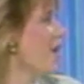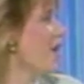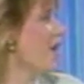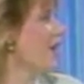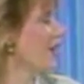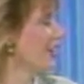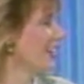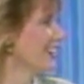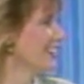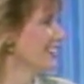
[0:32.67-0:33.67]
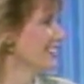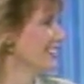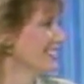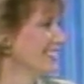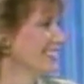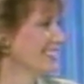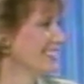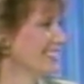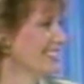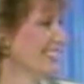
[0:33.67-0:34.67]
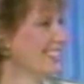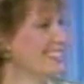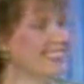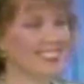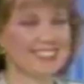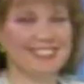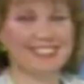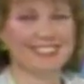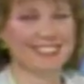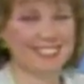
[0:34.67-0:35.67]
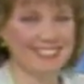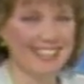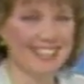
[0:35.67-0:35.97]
[no speech]